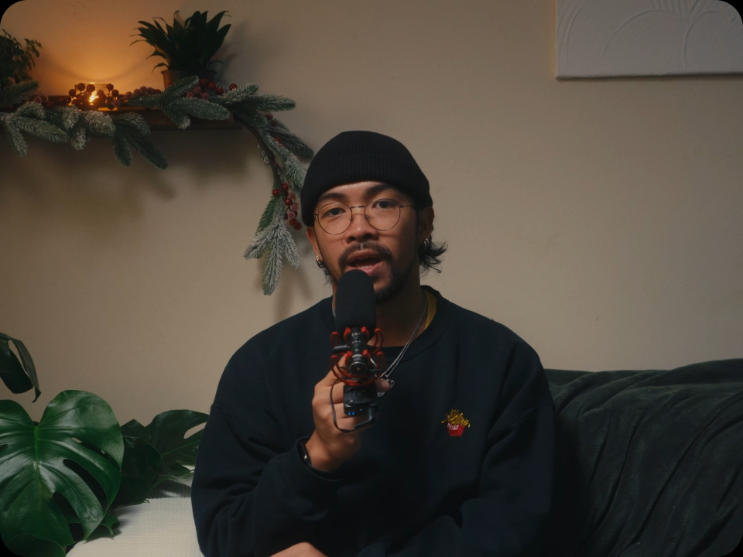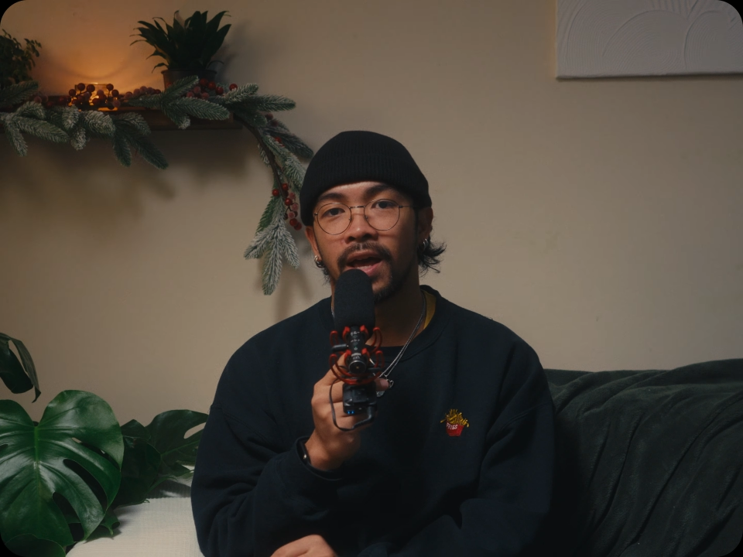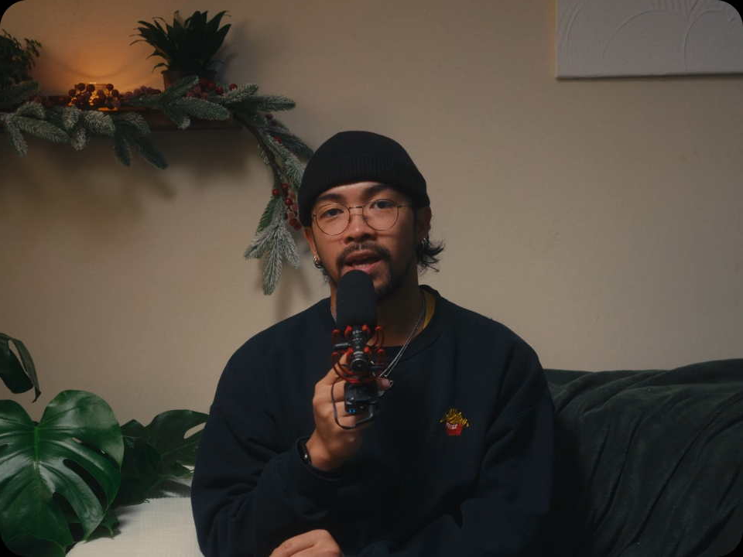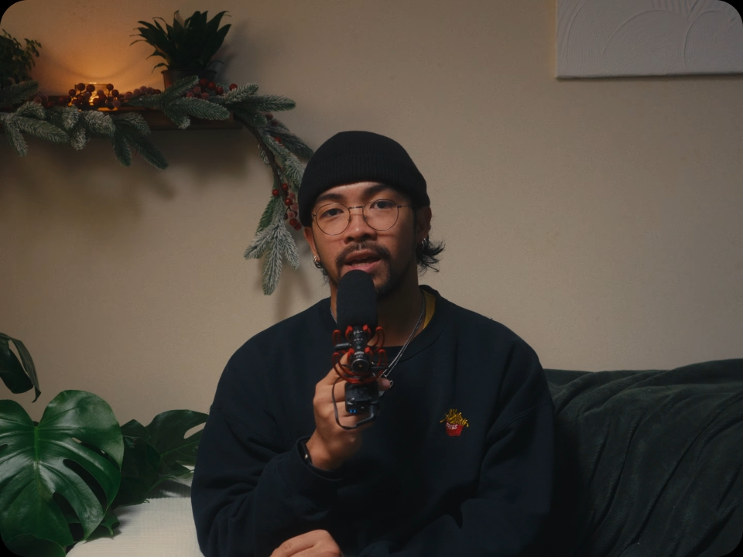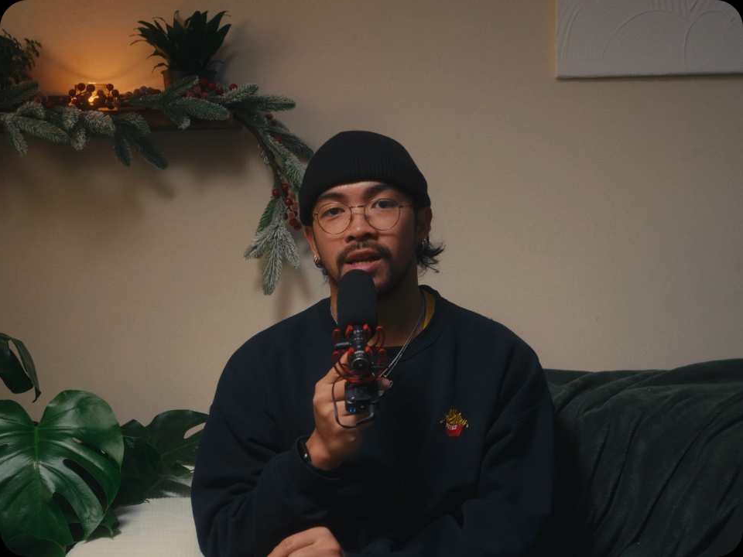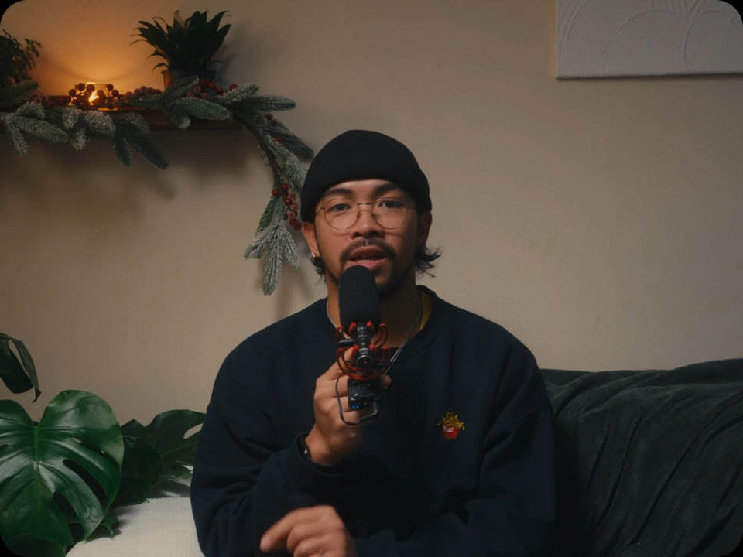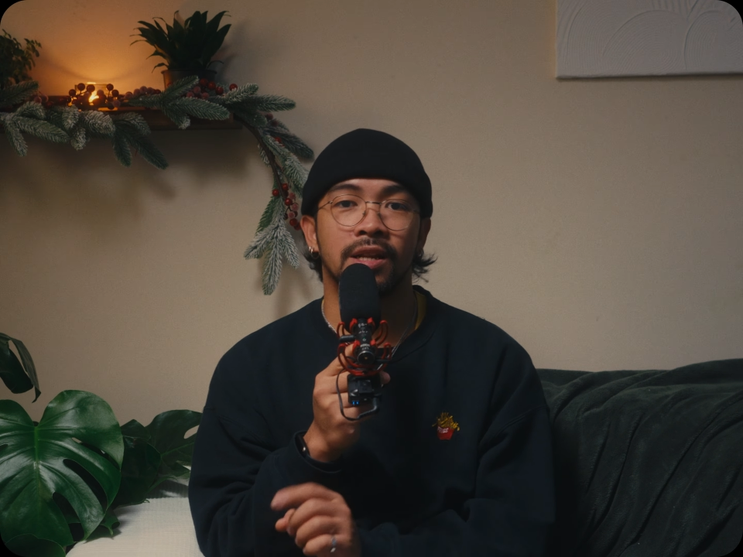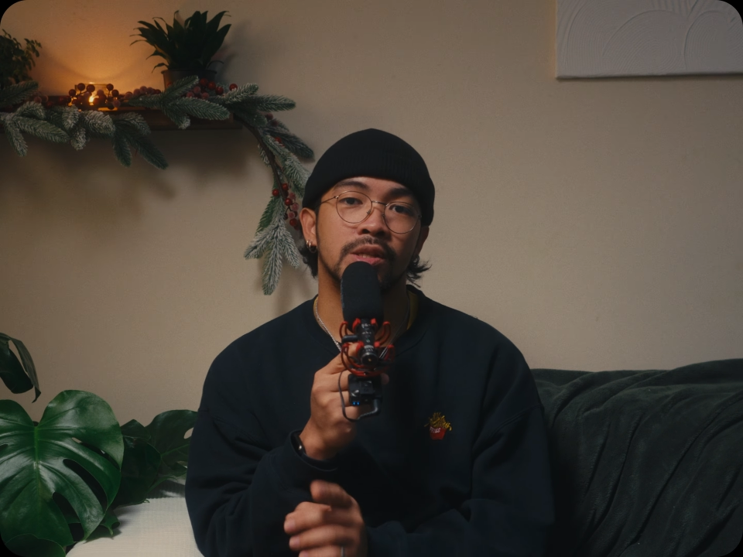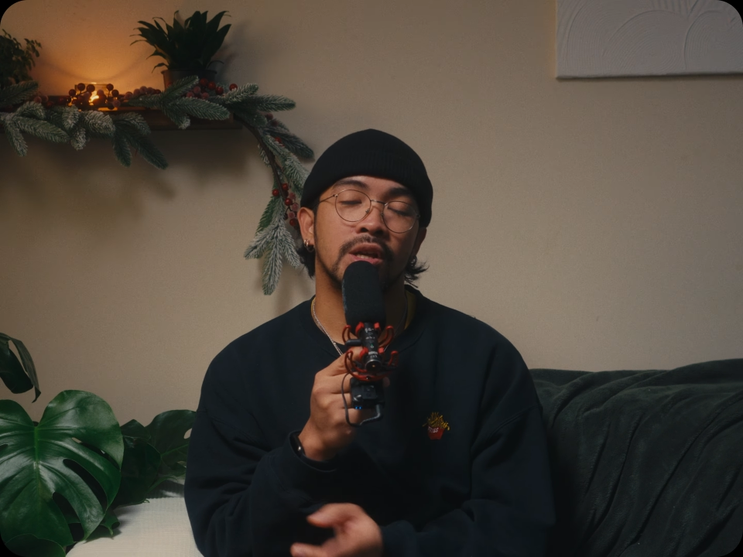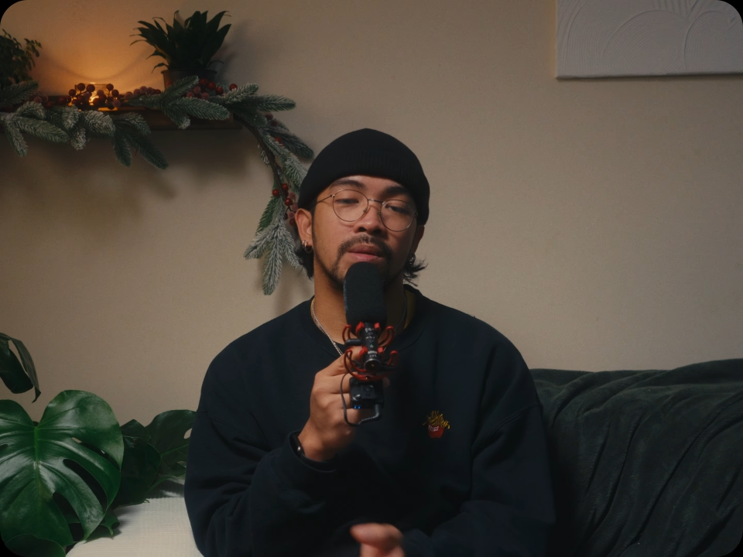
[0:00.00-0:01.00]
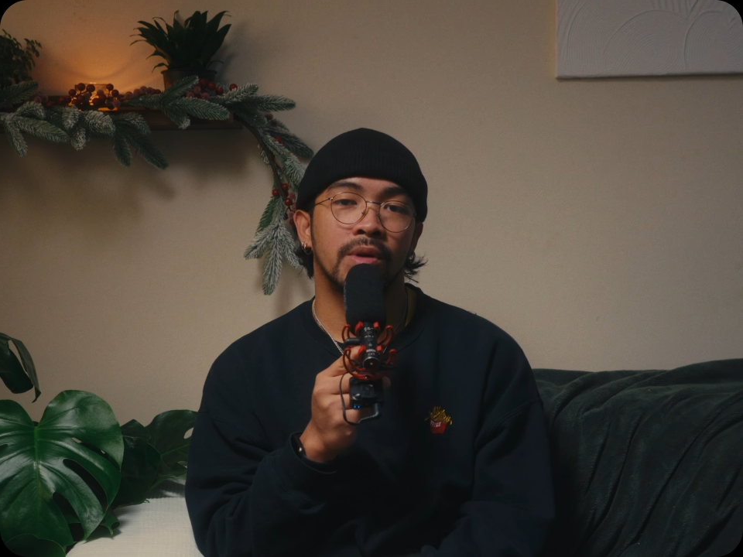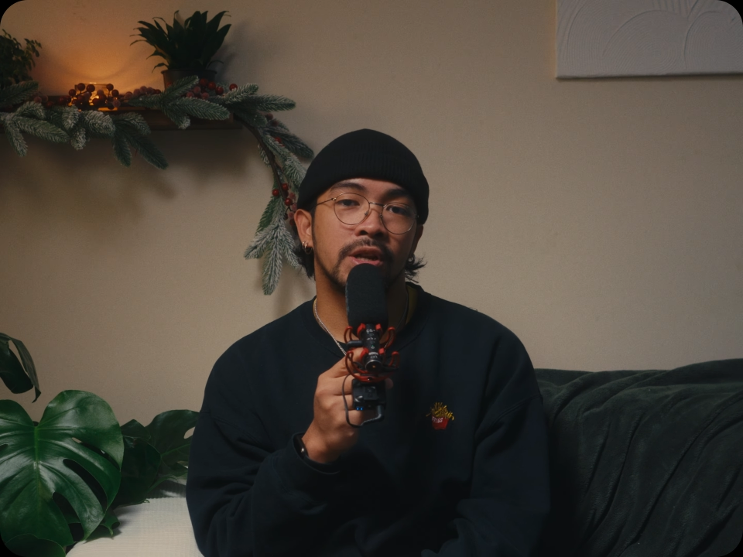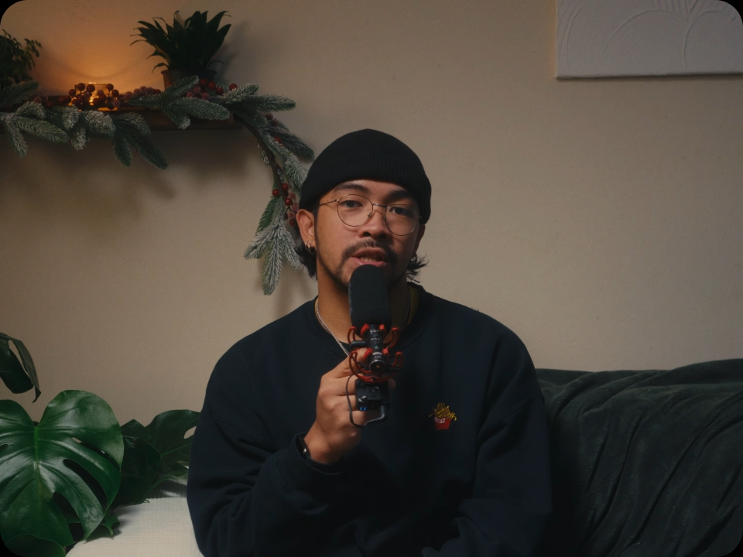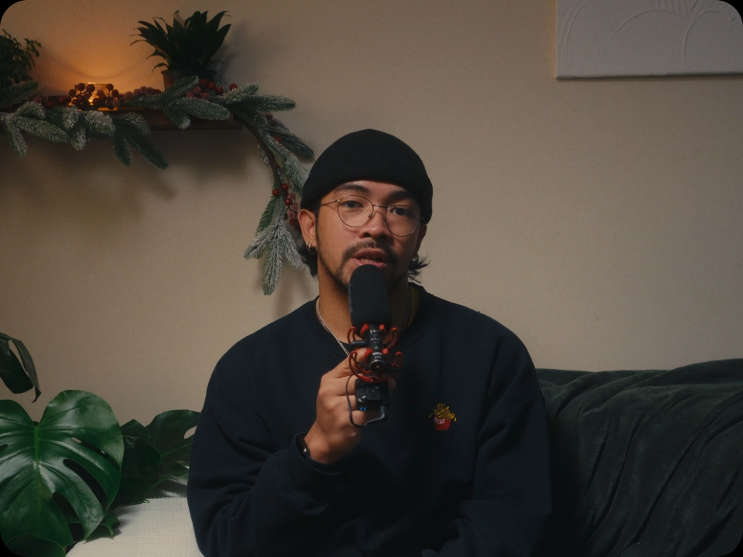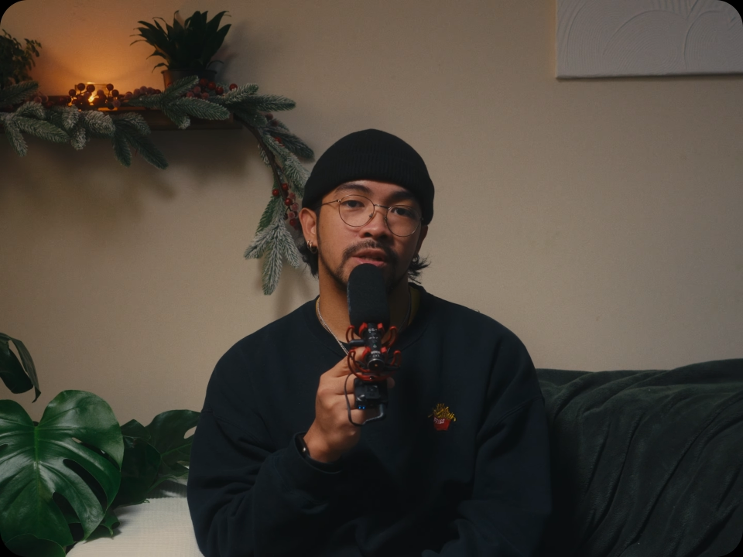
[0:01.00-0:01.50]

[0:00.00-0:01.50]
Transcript: and an external monitor